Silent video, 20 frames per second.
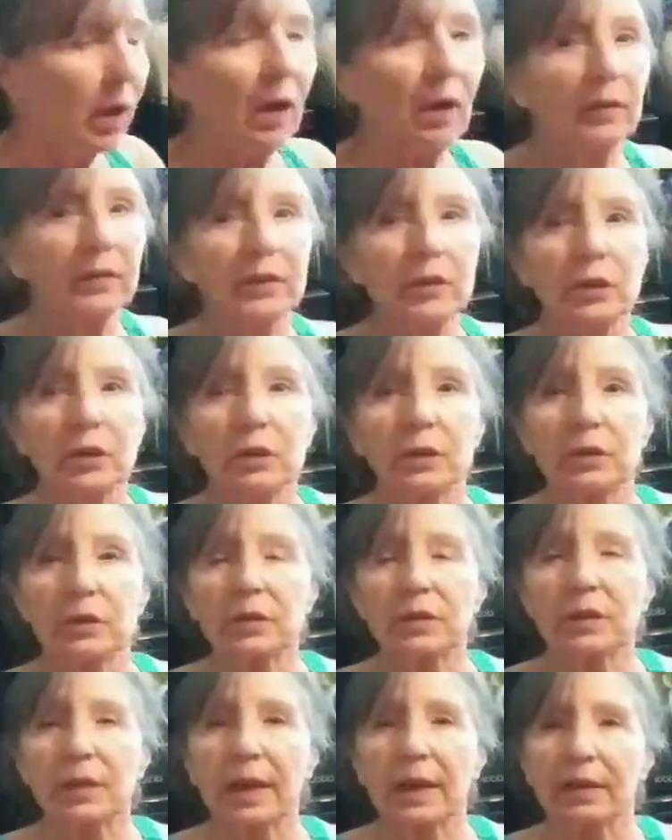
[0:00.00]
all the
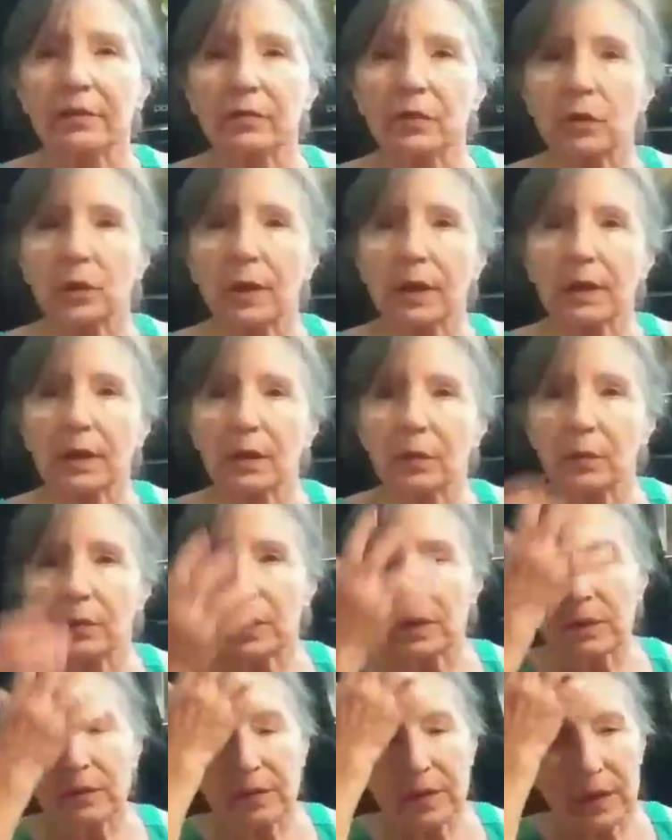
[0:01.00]
shirts after I get
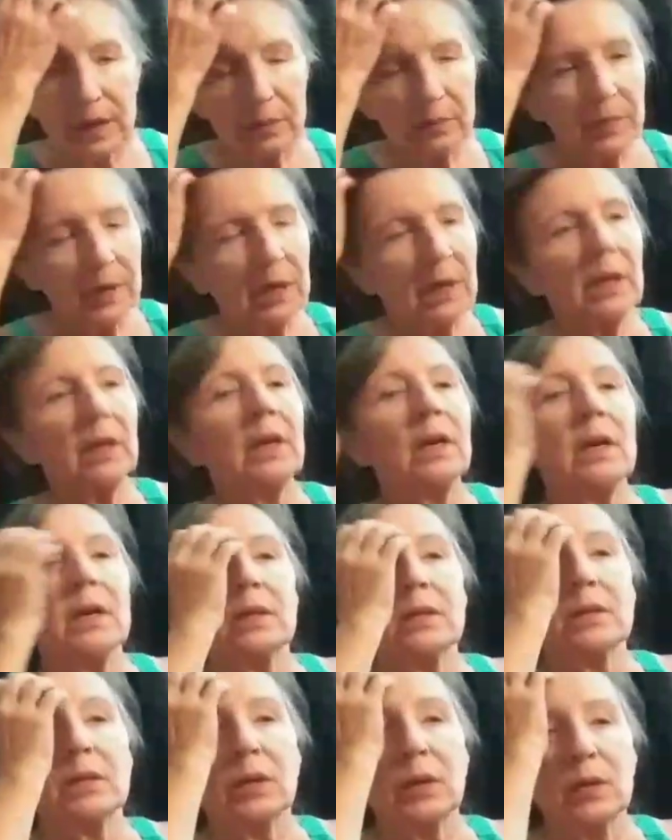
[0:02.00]
rid of them.
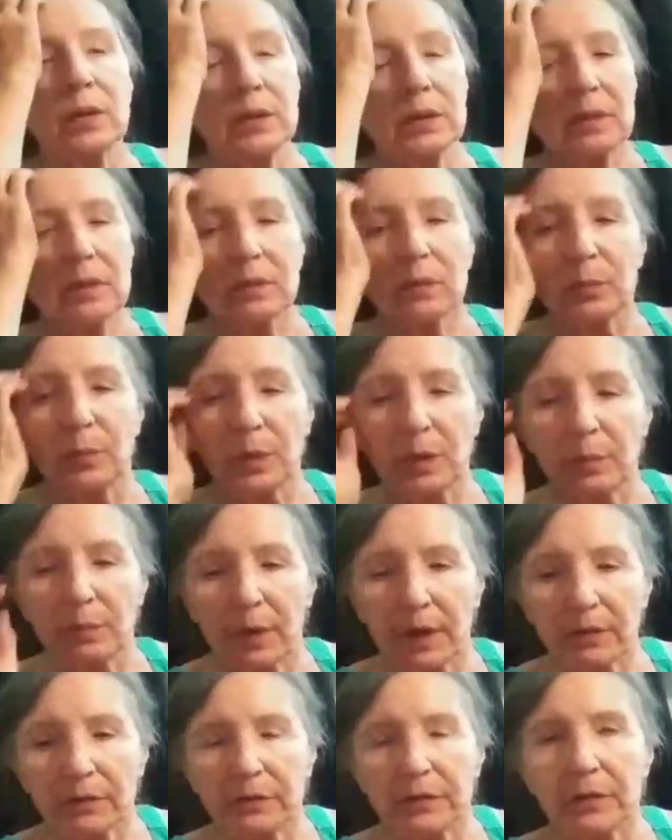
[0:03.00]
So this will be
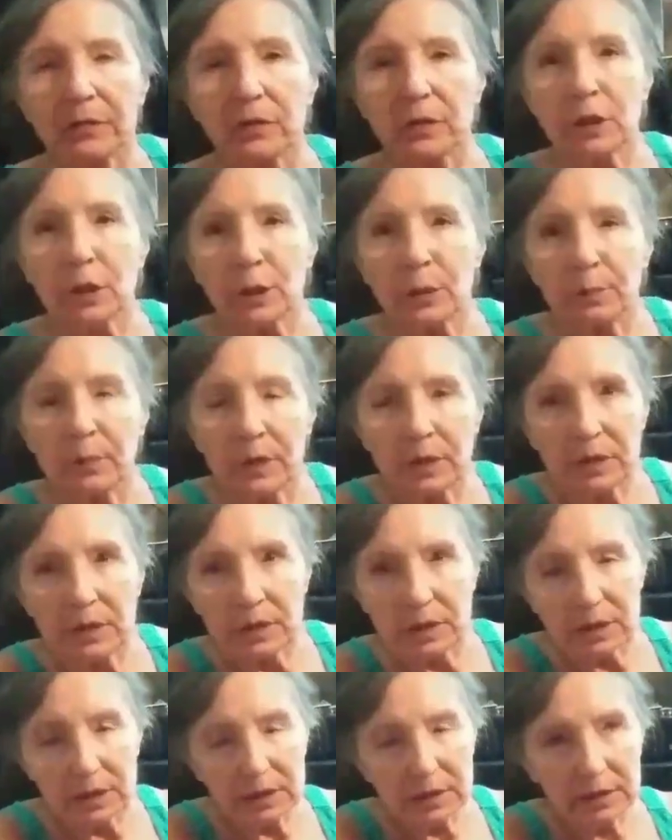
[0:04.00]
my 15 minute
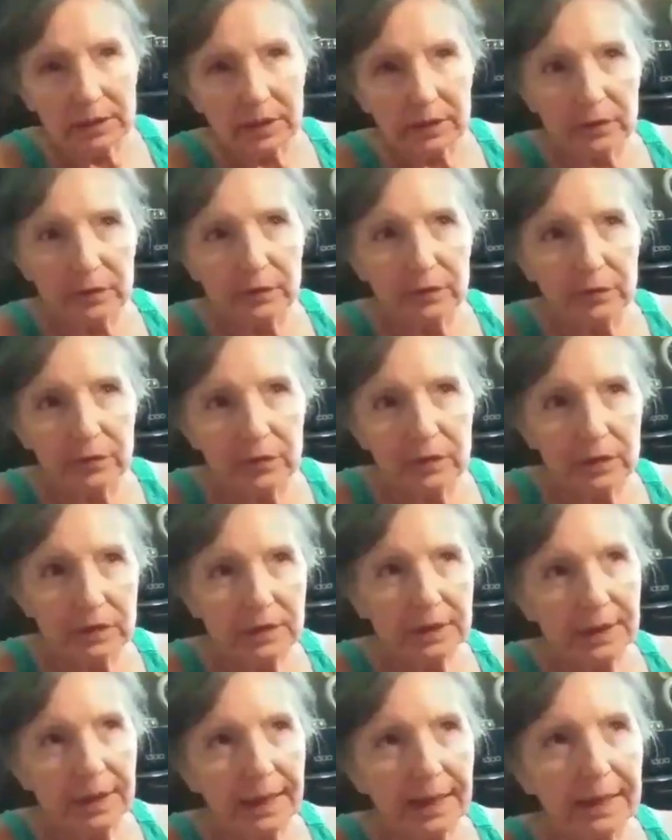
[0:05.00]
declutter for the
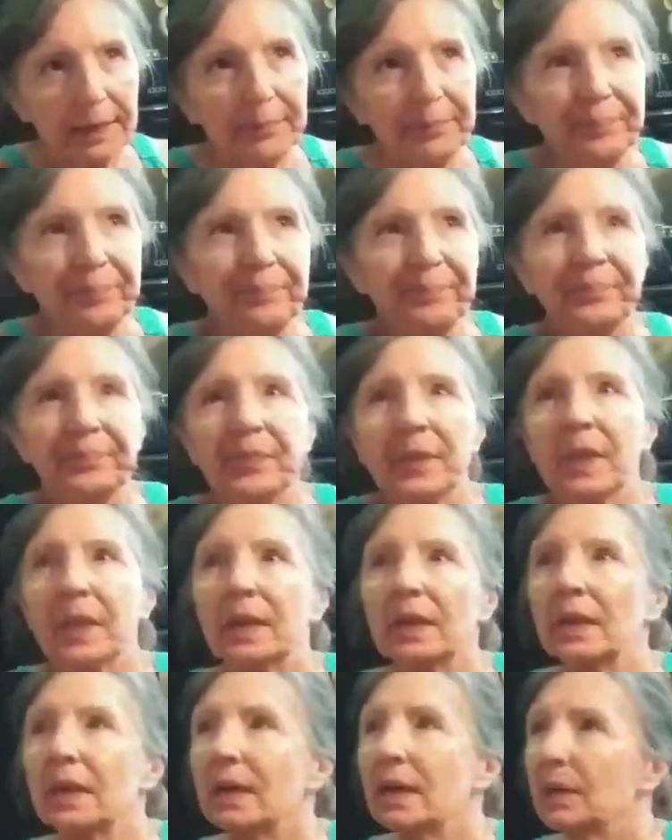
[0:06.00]
day.
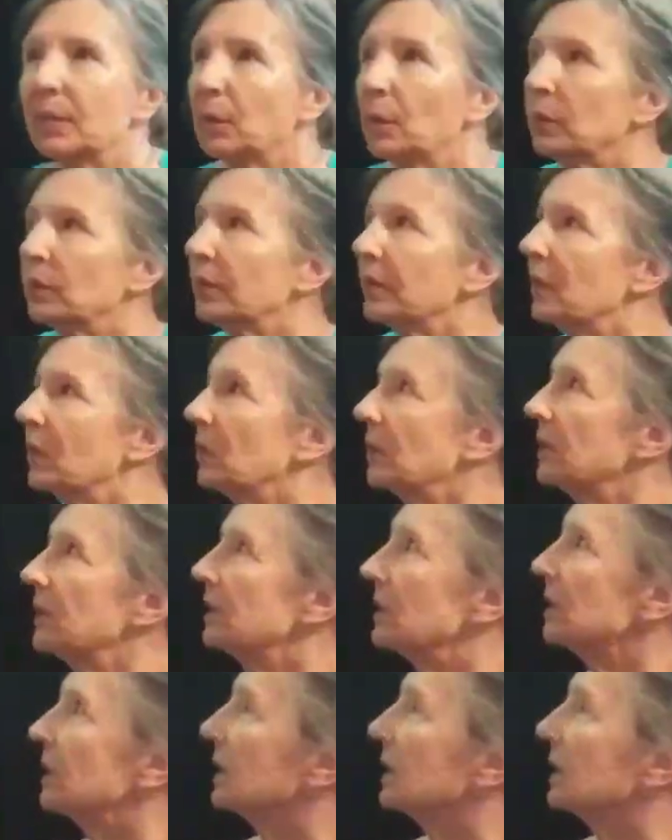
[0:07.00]
I'm only going to